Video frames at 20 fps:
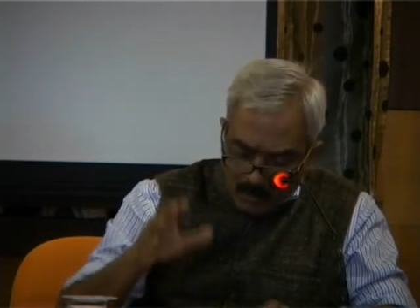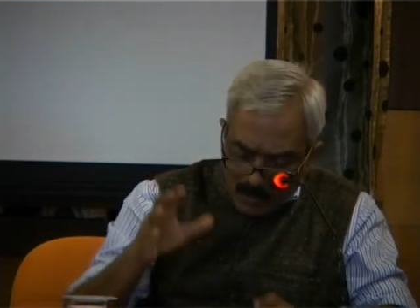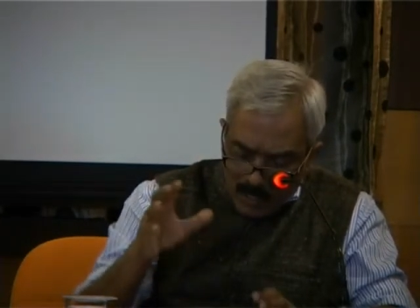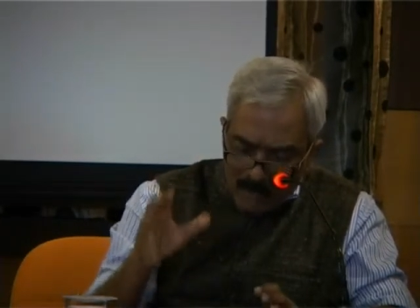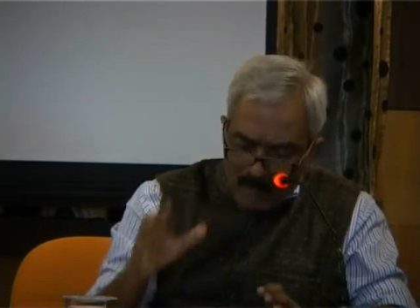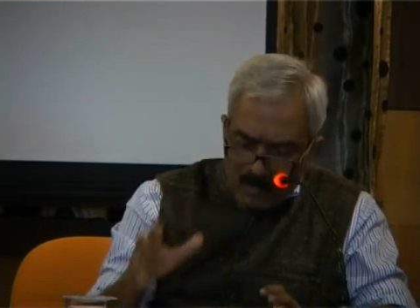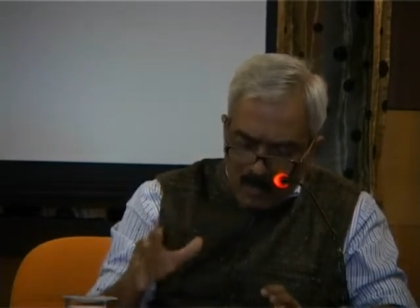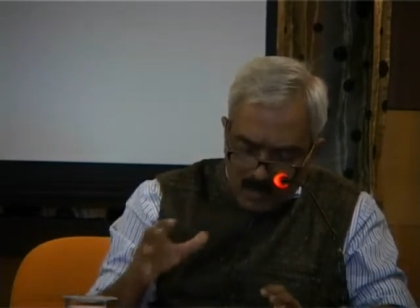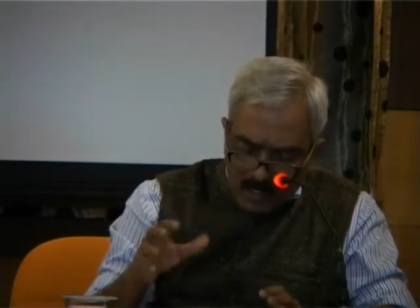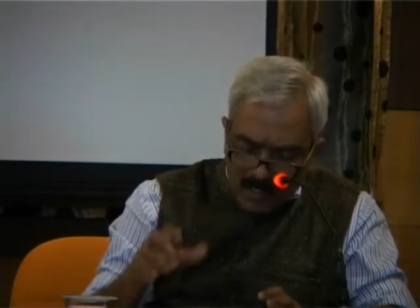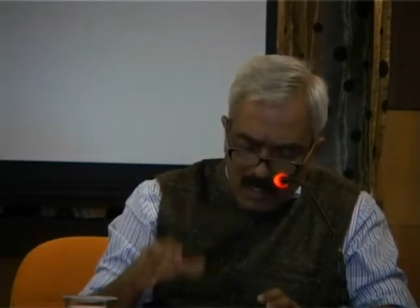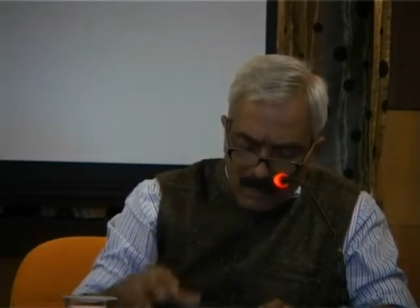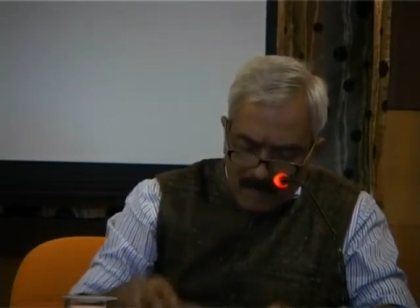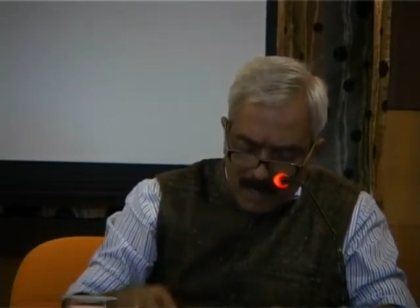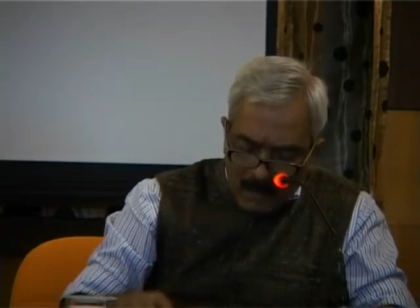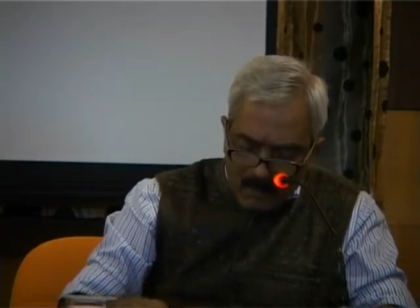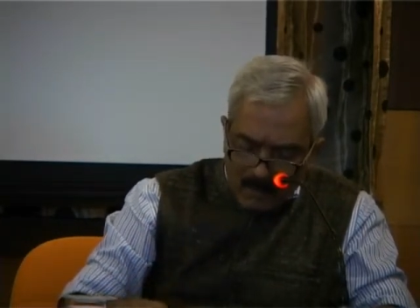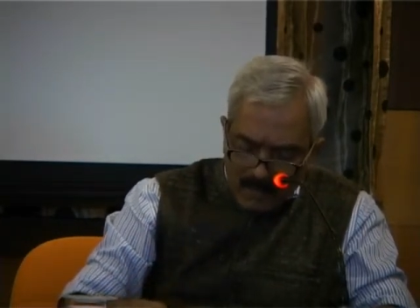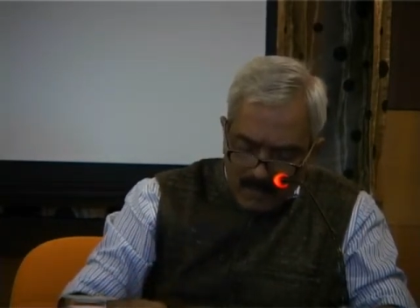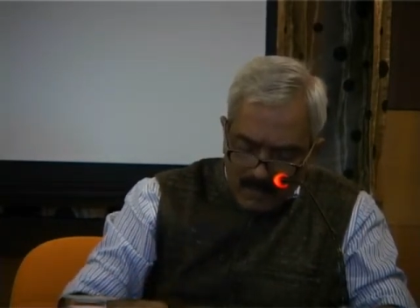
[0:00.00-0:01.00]
What I'm talking
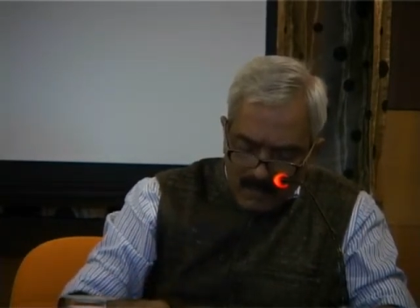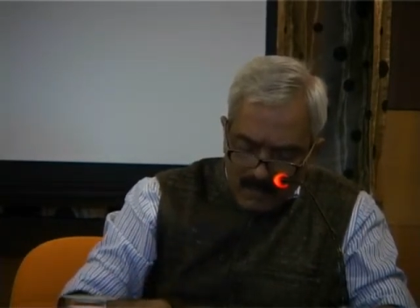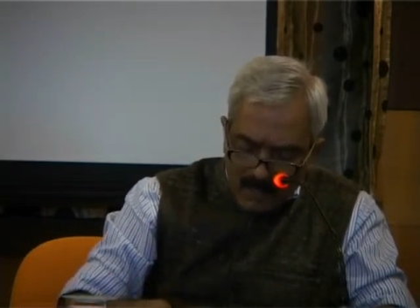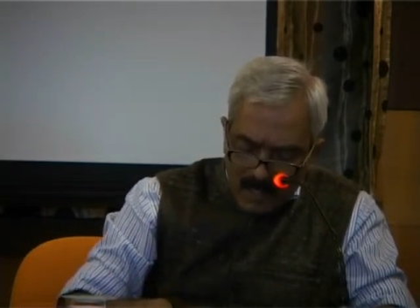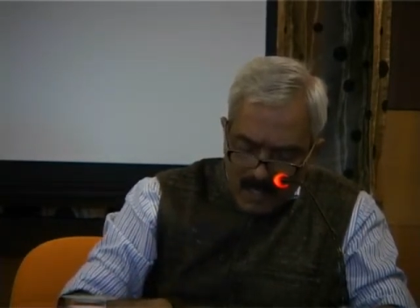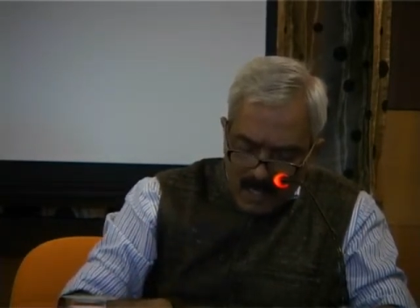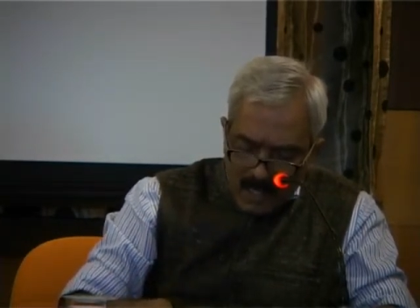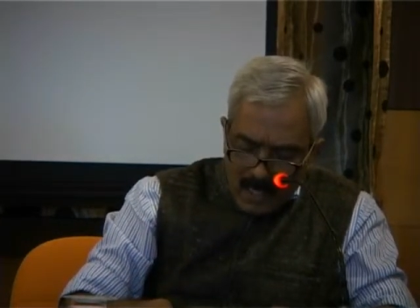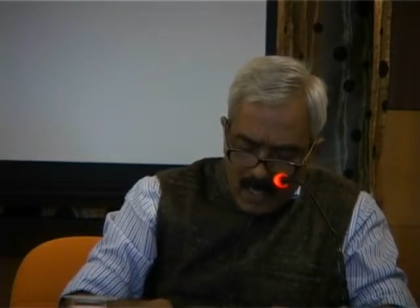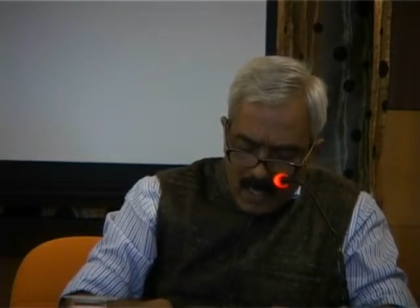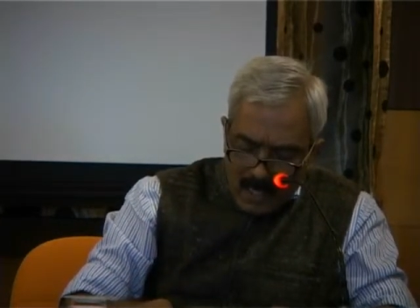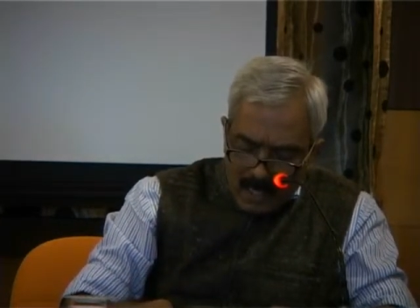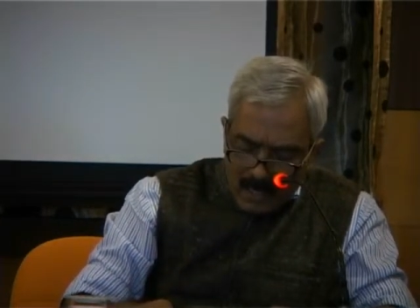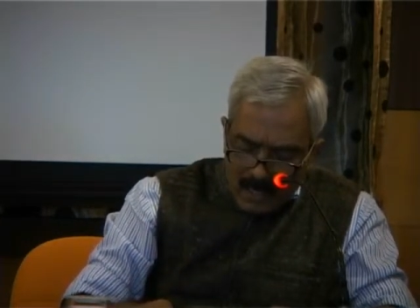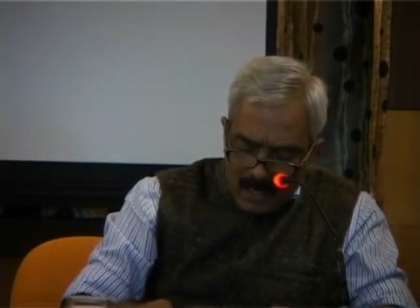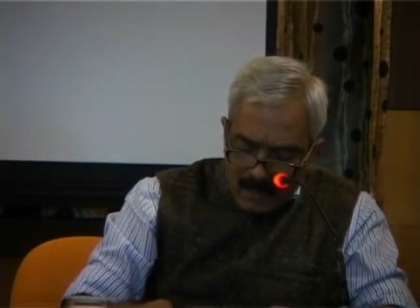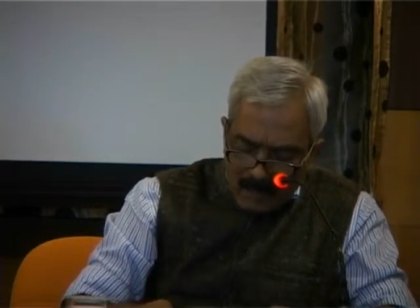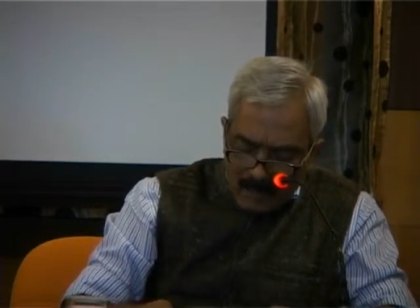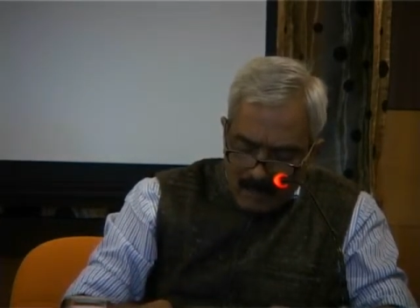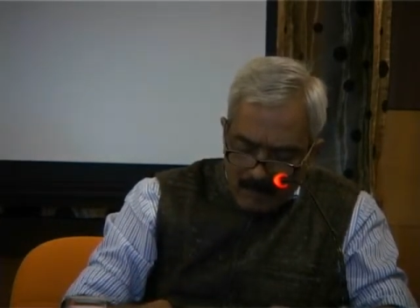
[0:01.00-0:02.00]
about is
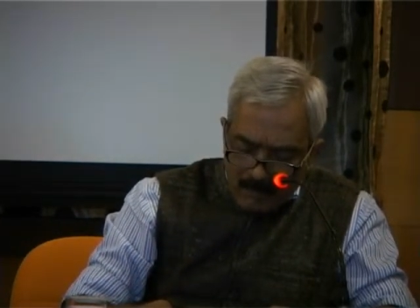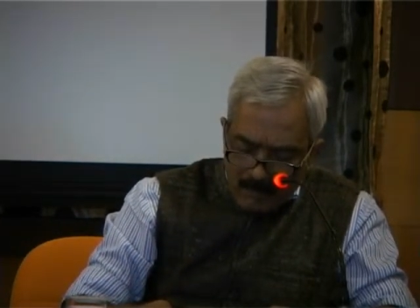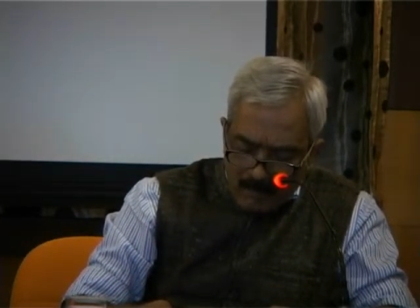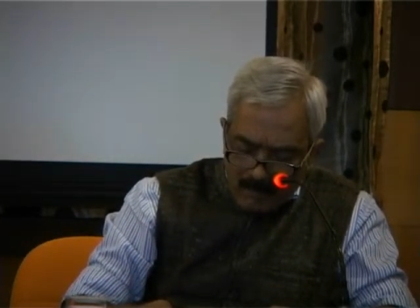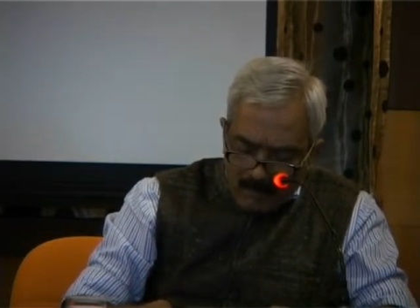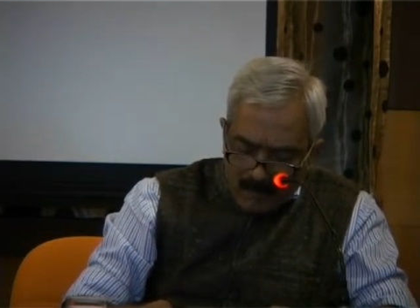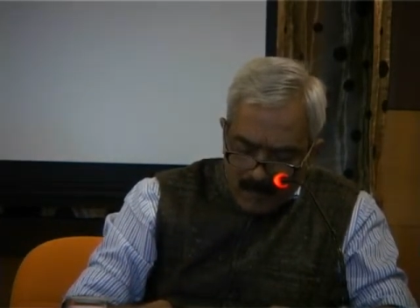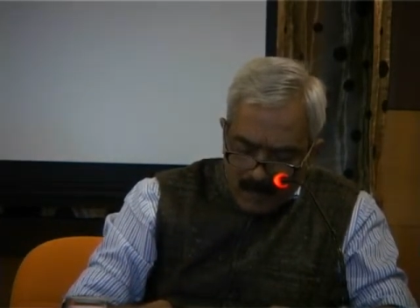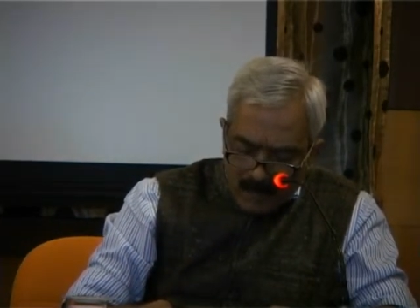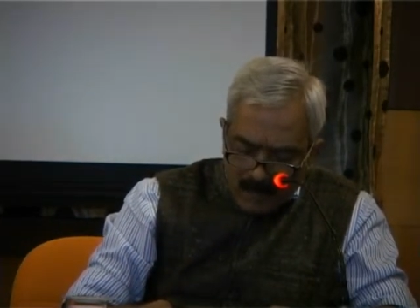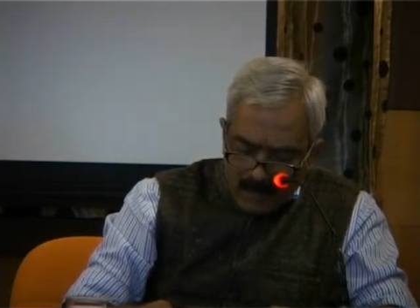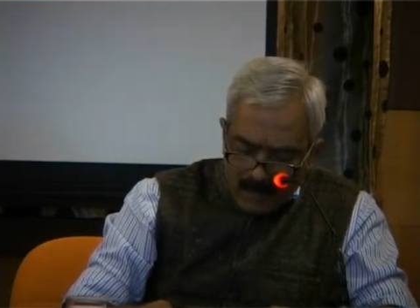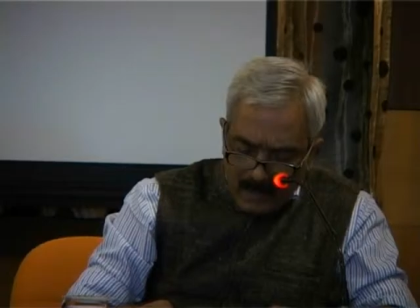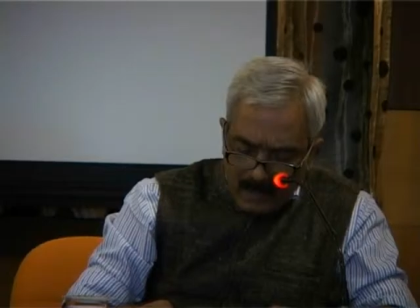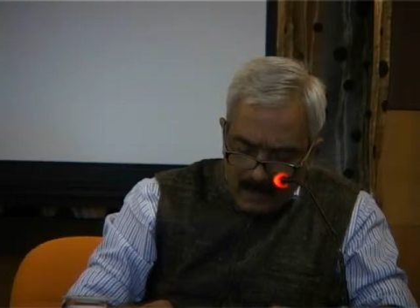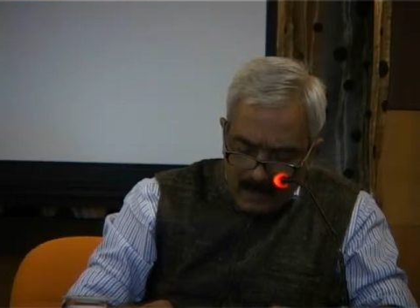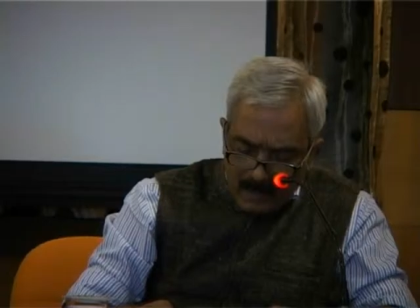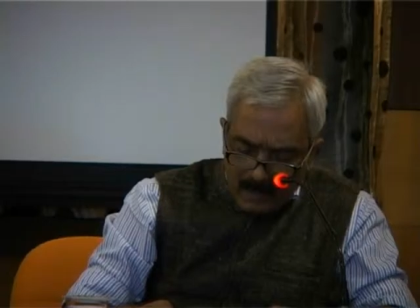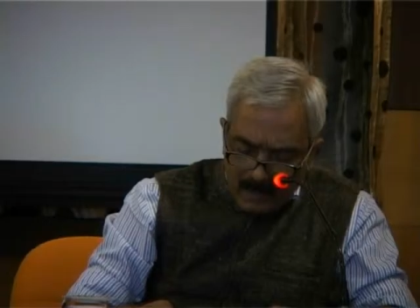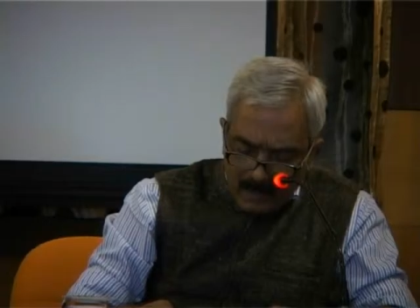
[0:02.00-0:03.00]

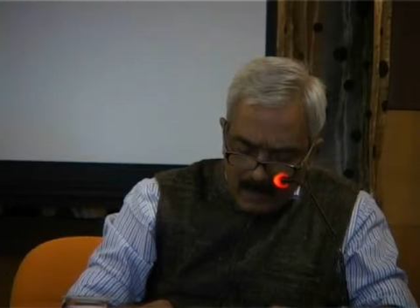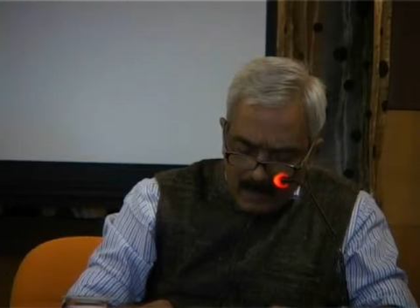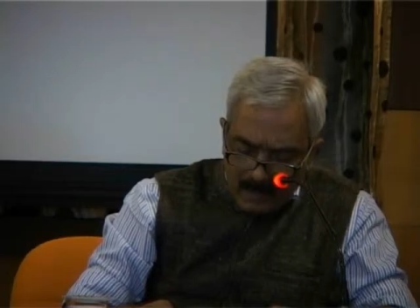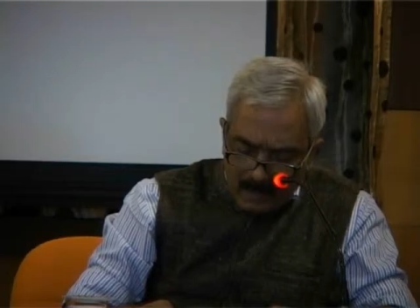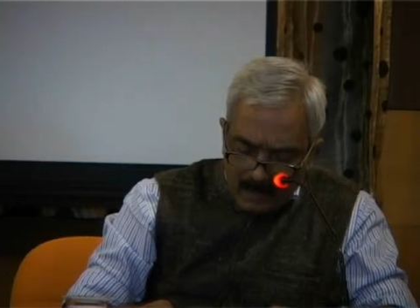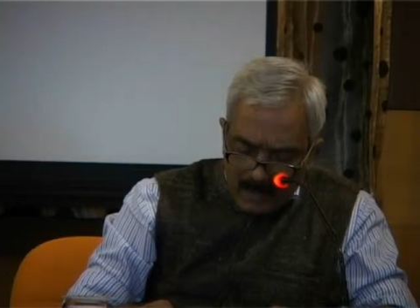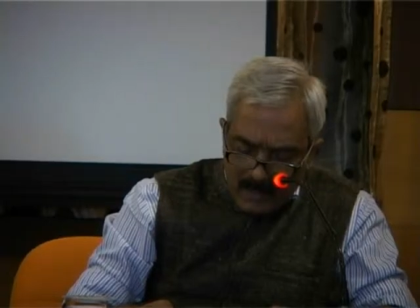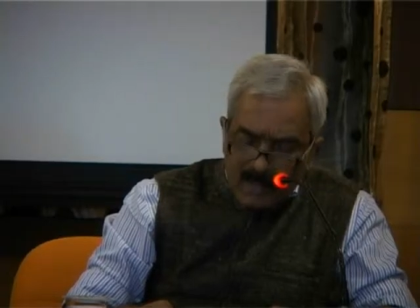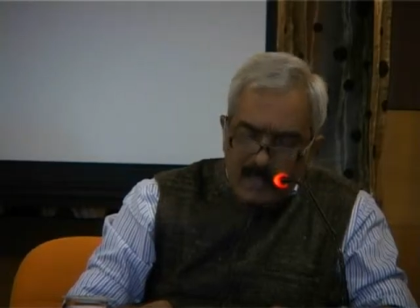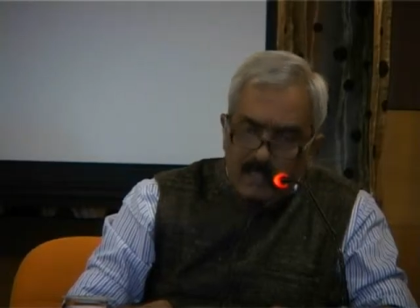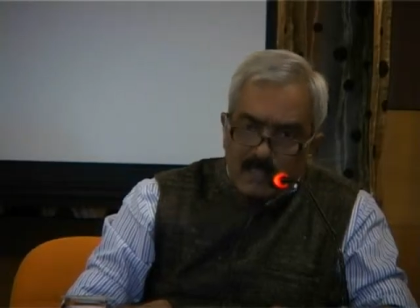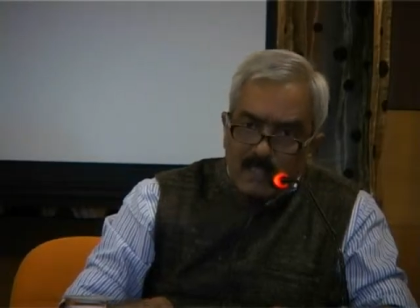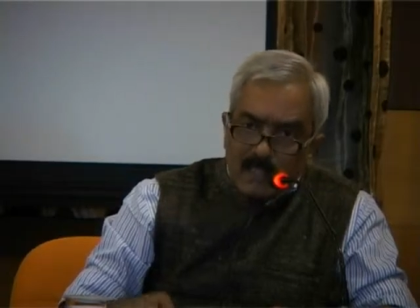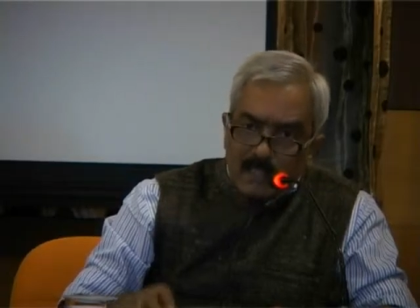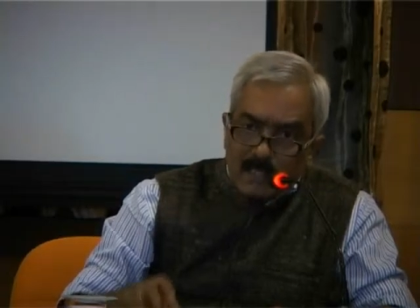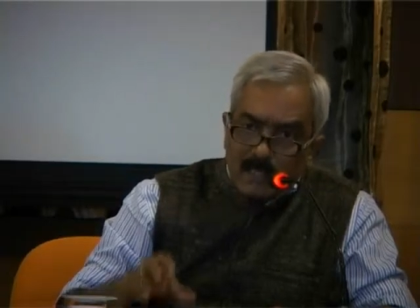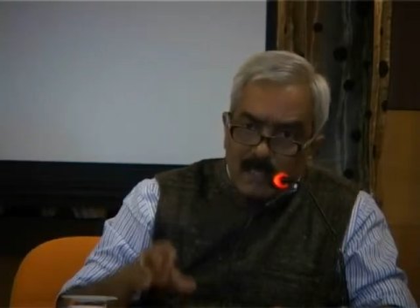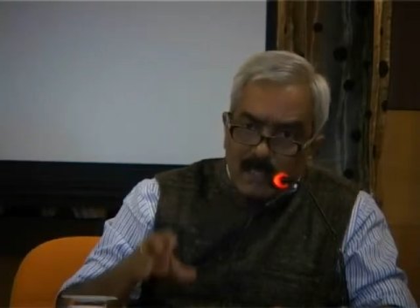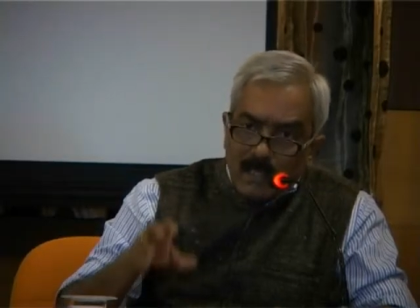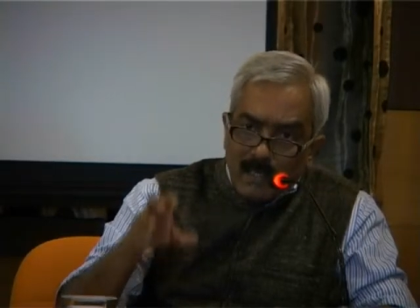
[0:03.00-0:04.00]
there is a